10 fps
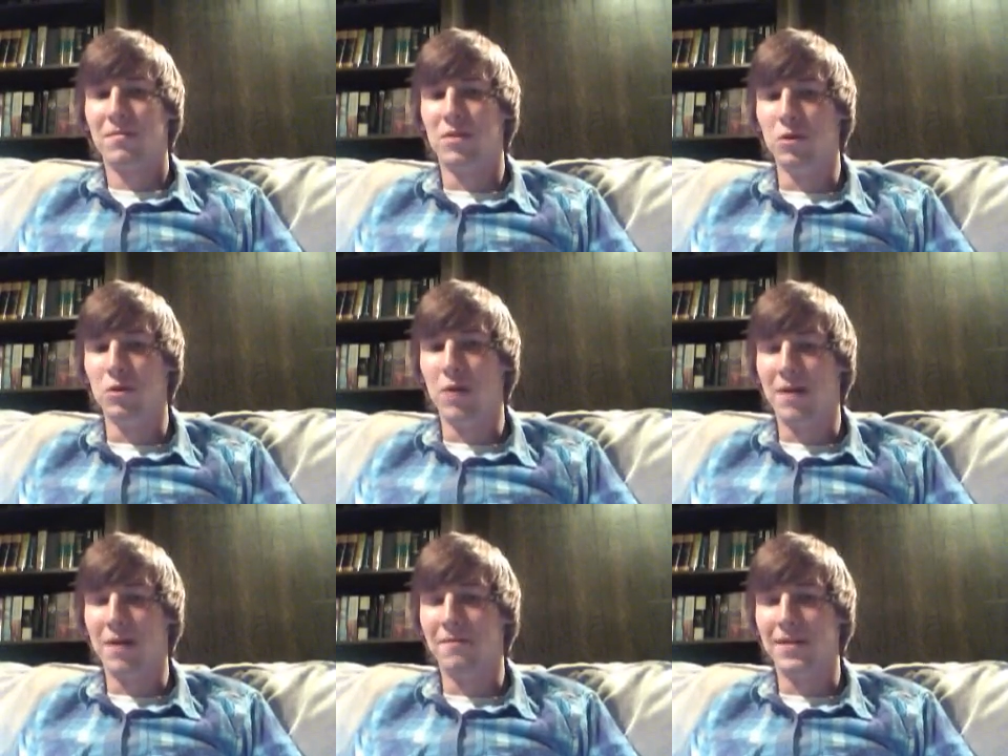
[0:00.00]
do
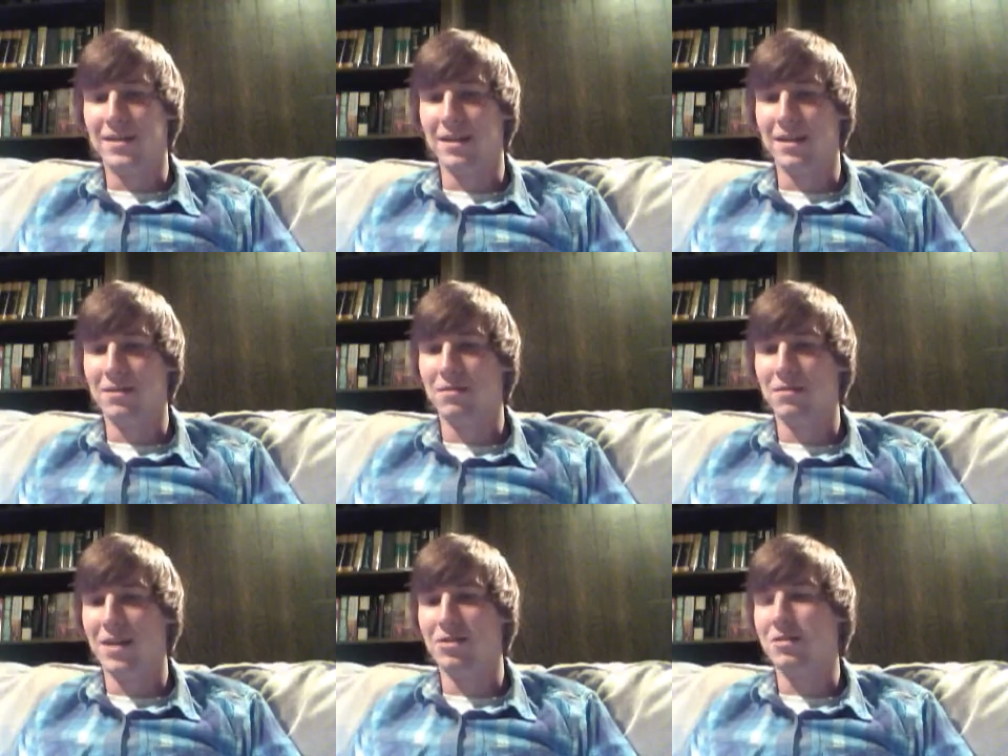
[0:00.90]
end up fixing these
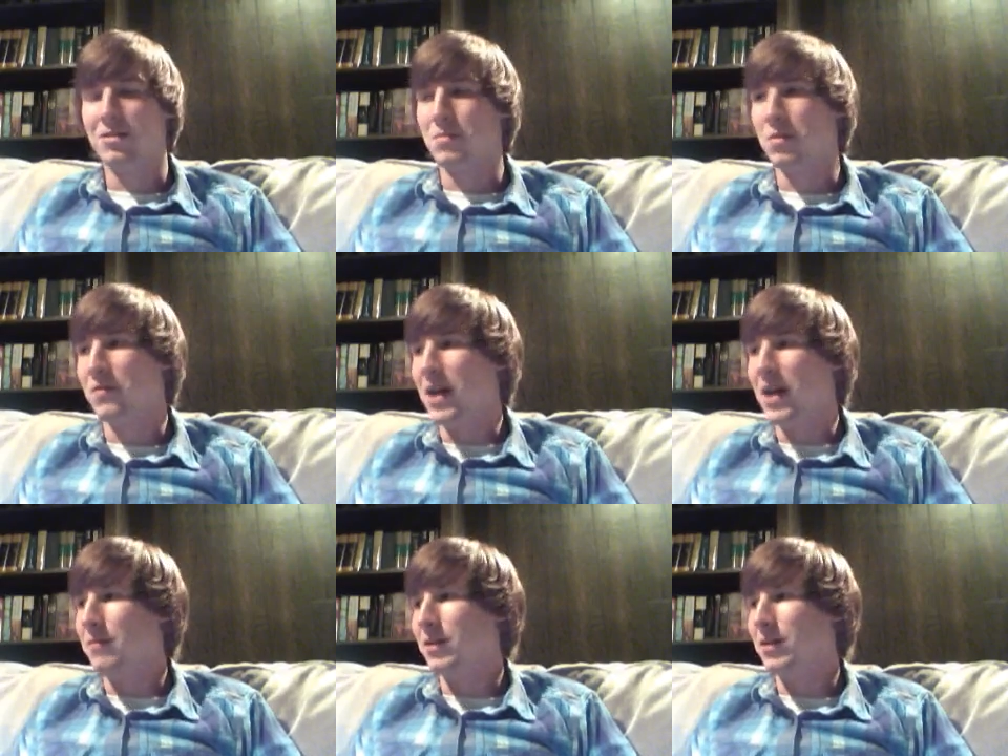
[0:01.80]
relationships with their
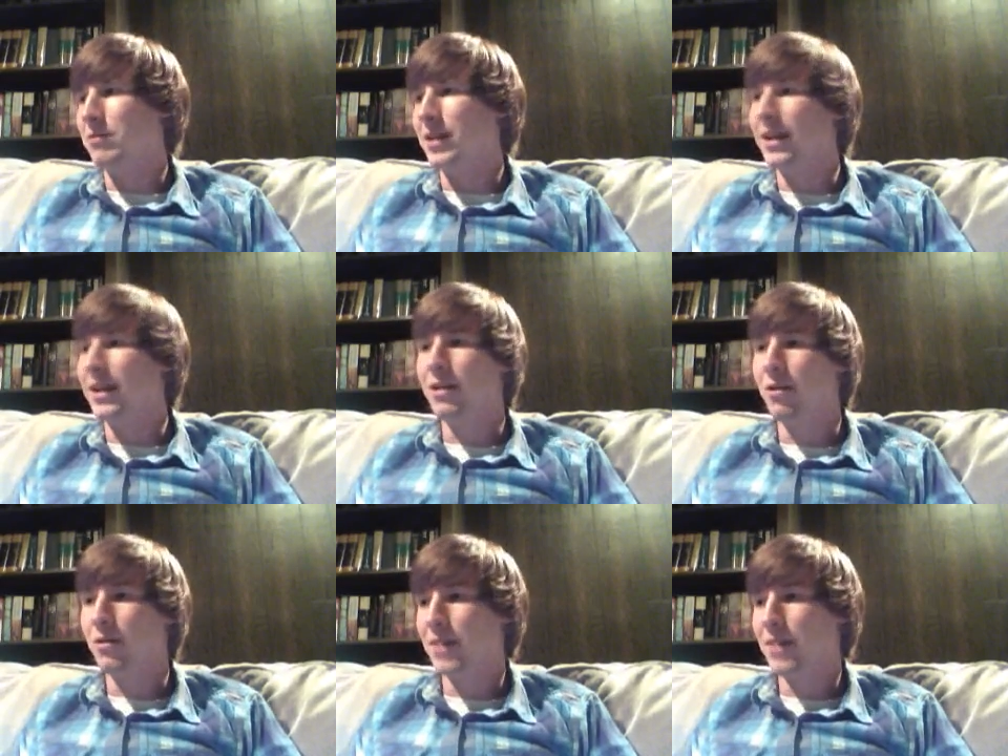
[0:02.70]
family when they get
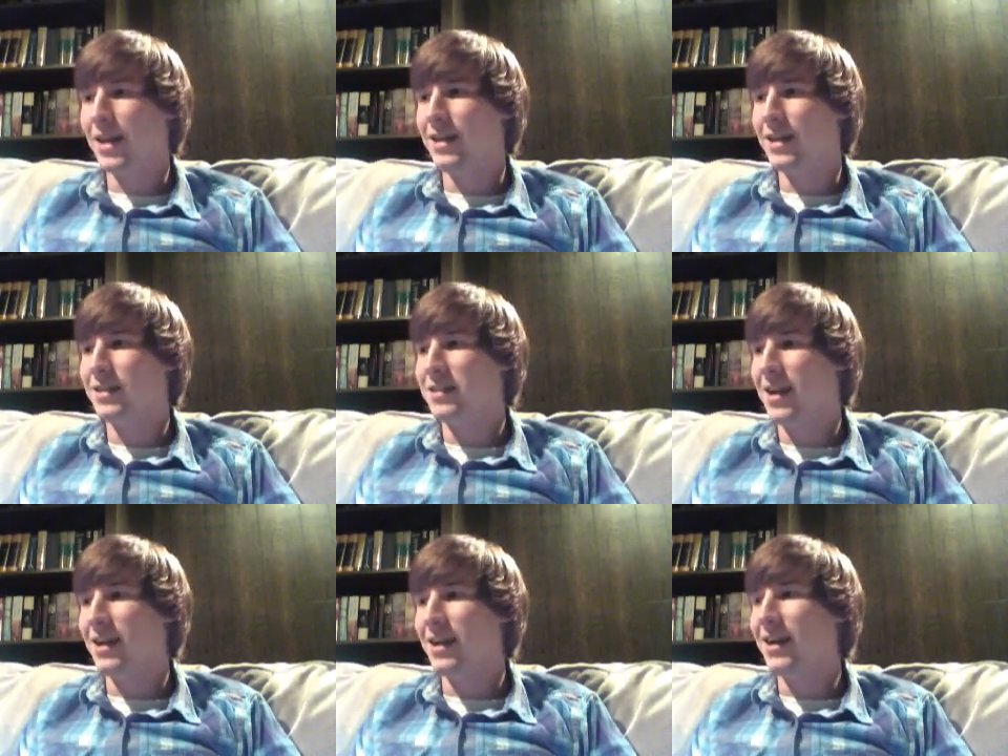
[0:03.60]
hurt by this,
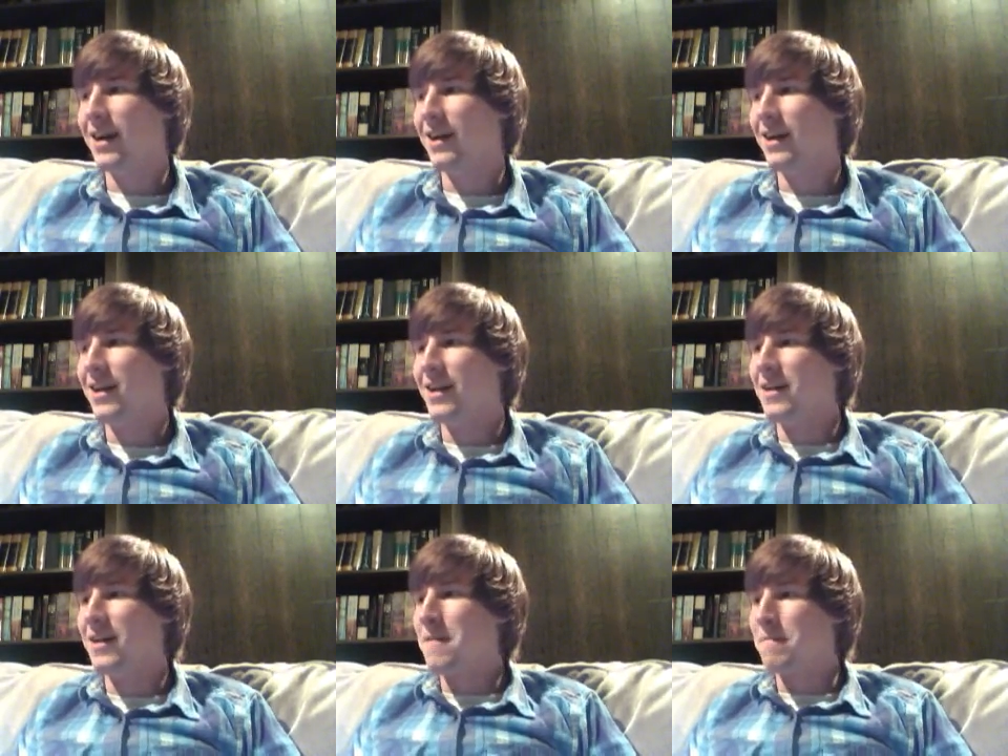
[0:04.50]
and
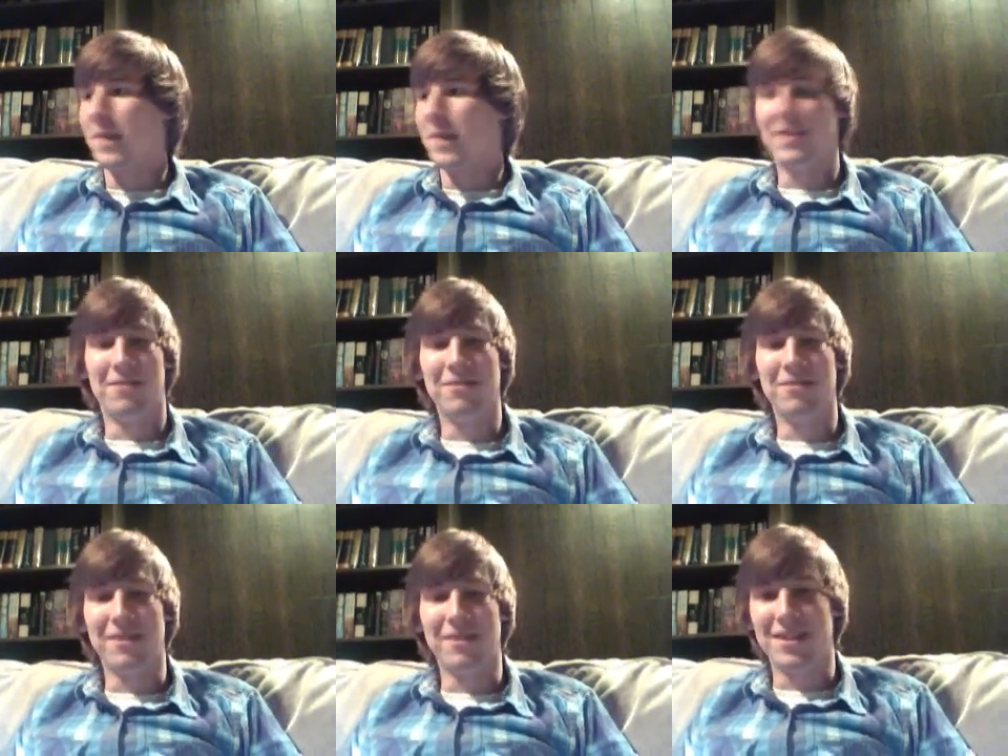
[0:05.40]
it sounds
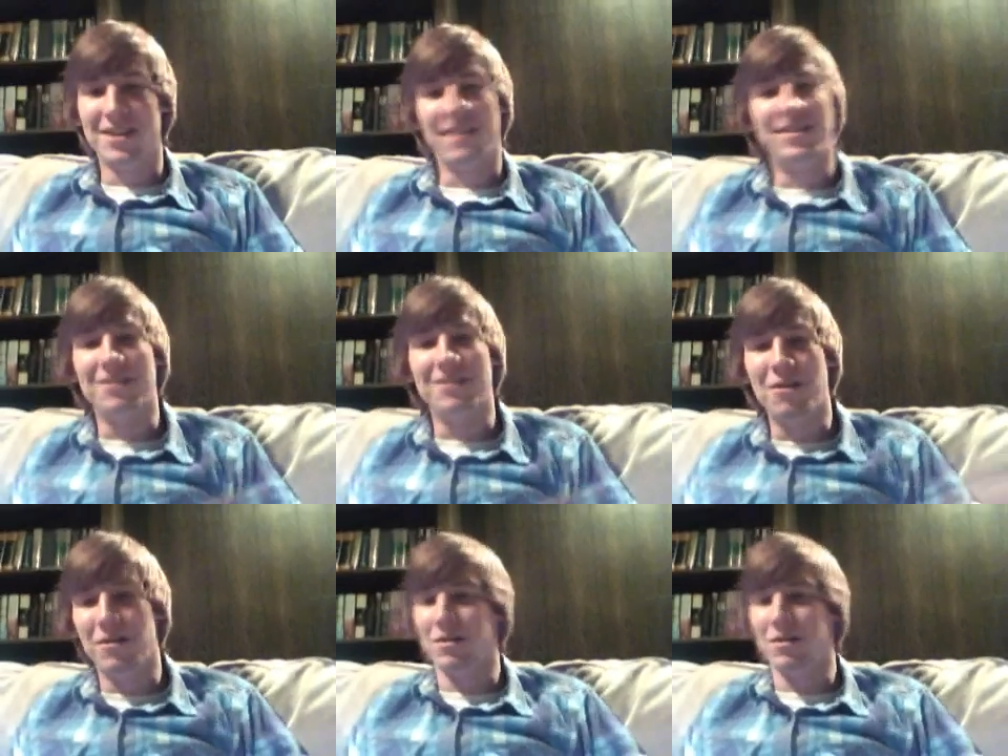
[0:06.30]
really cliched, because,
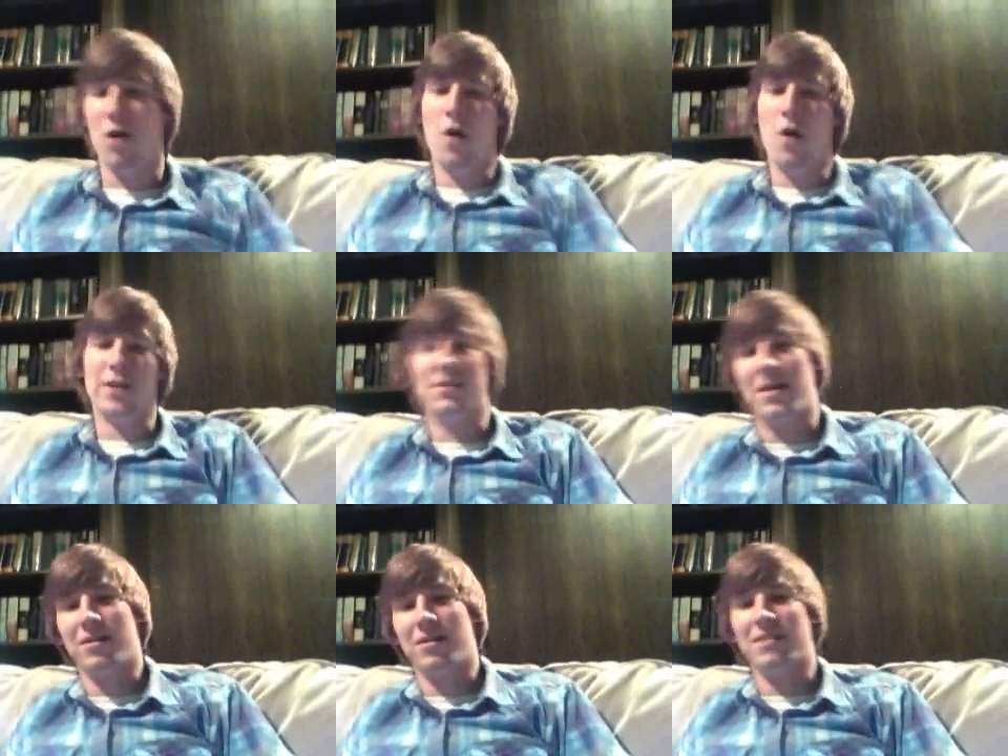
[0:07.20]
you always hear, oh, it gets
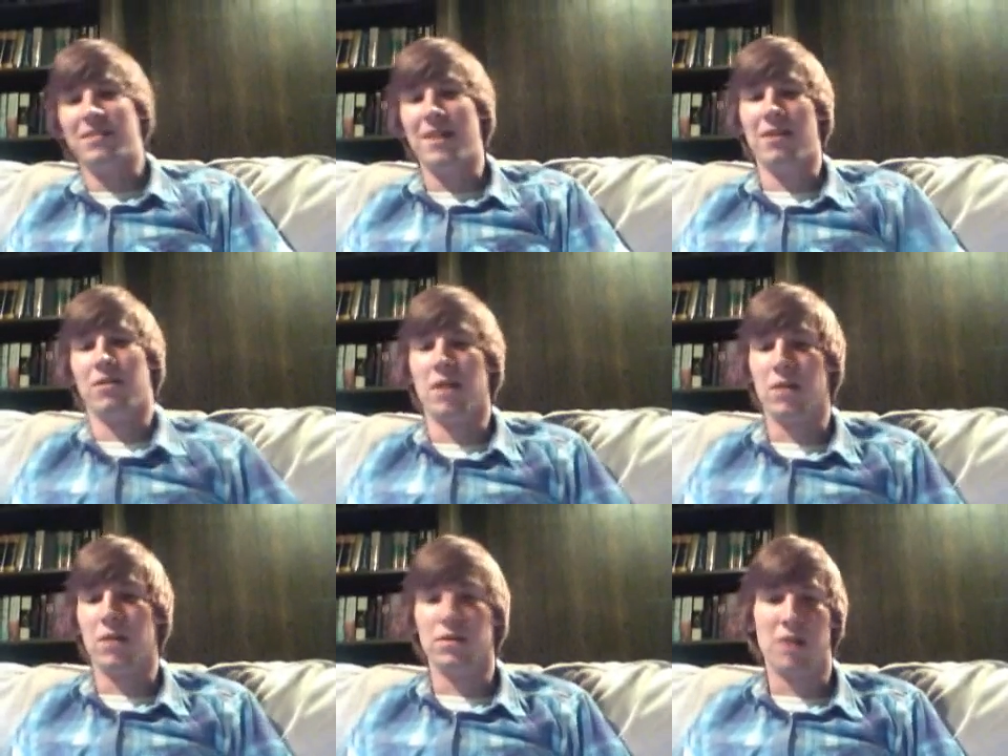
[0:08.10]
better, and you're
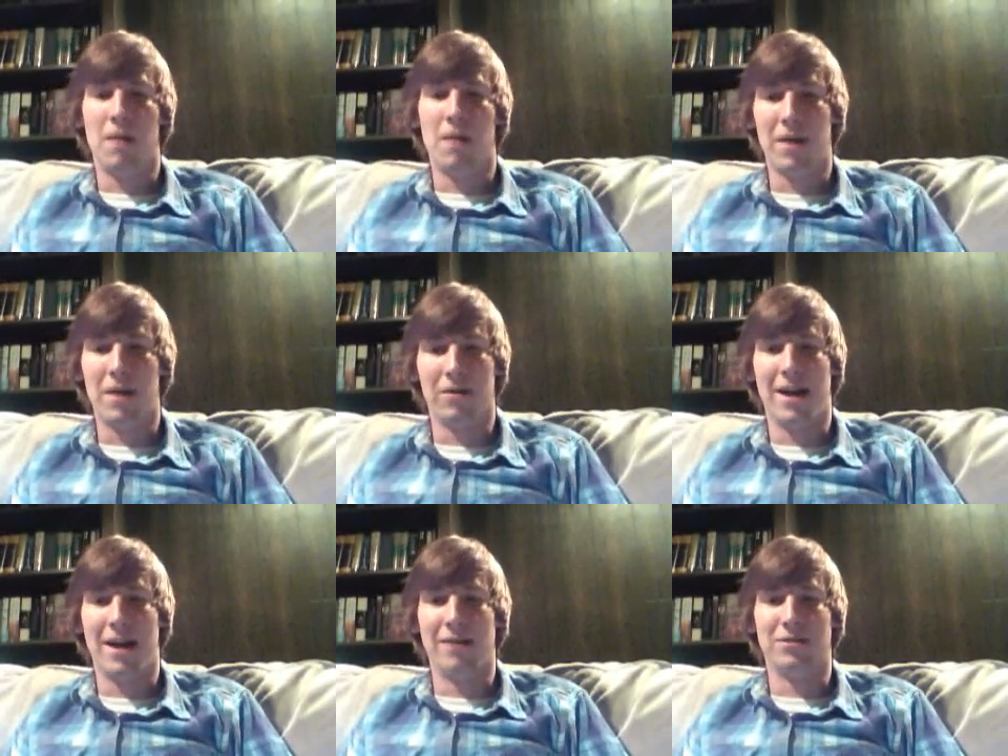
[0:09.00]
like, well, it's not better
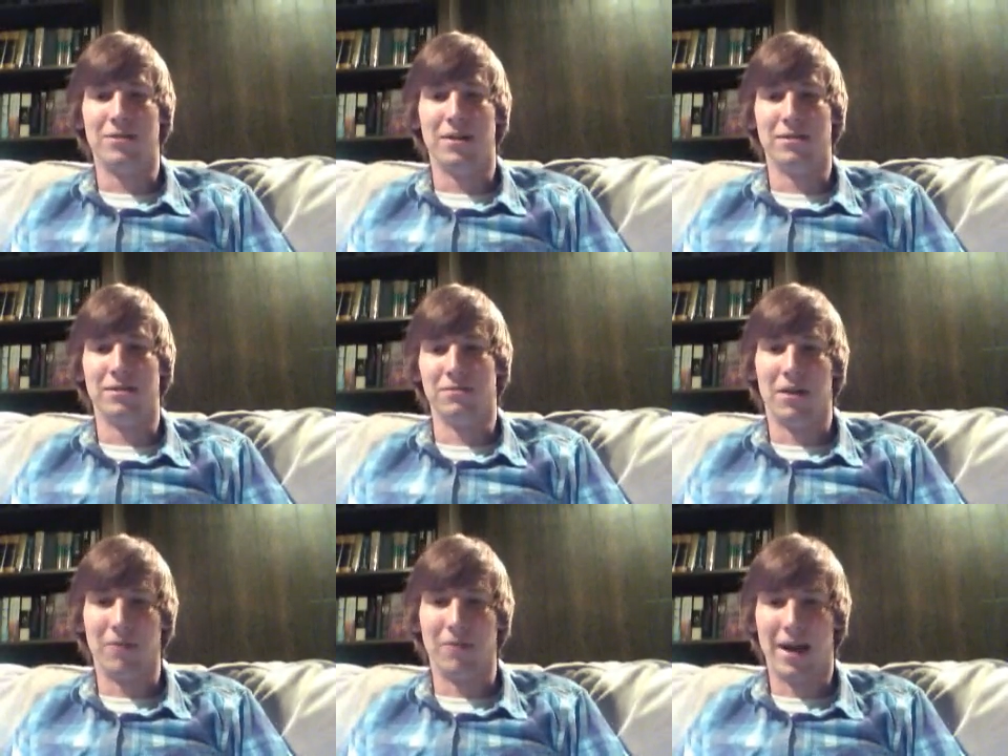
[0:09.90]
right now, so
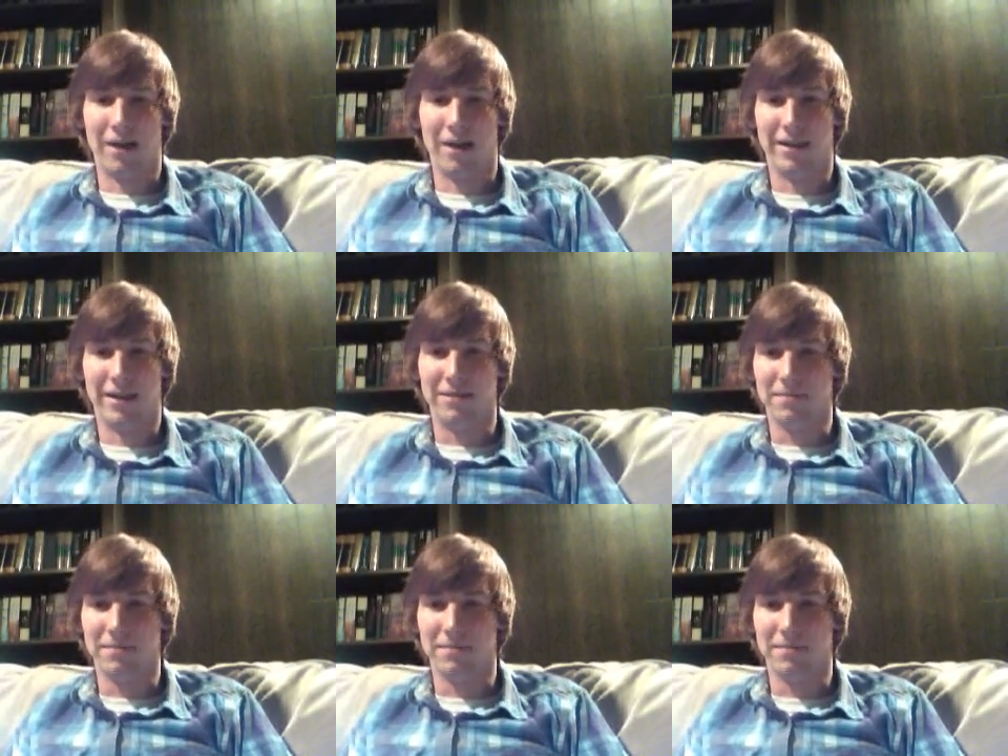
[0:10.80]
I don't care, like,